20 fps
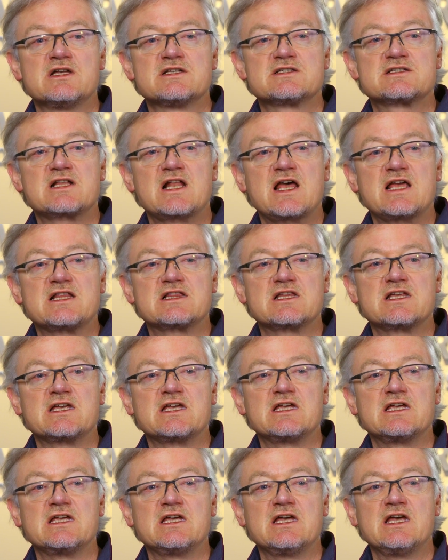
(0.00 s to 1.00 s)

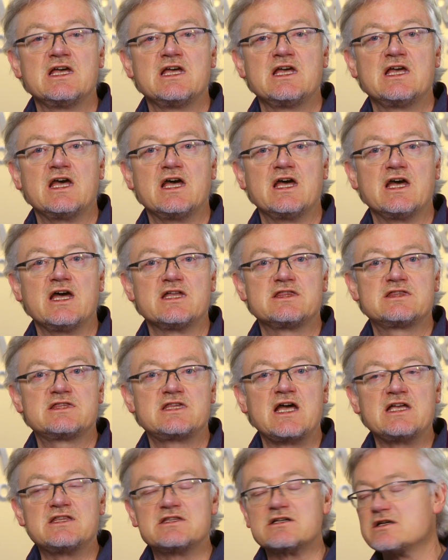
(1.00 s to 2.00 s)
slightly
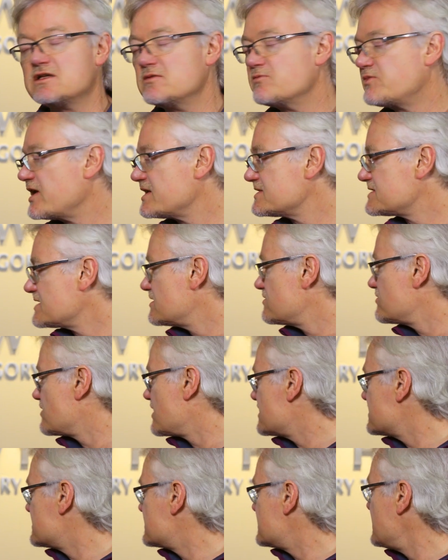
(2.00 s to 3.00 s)
tighter implants, and you
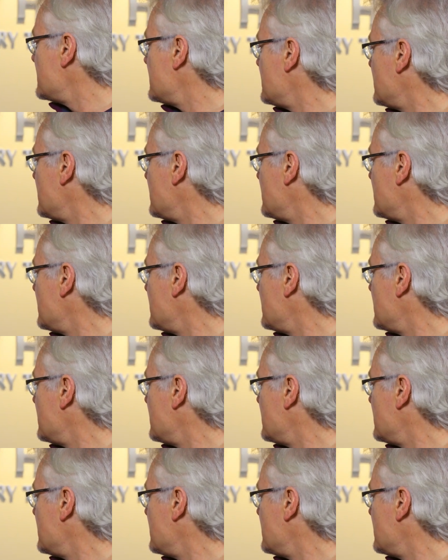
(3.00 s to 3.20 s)
can see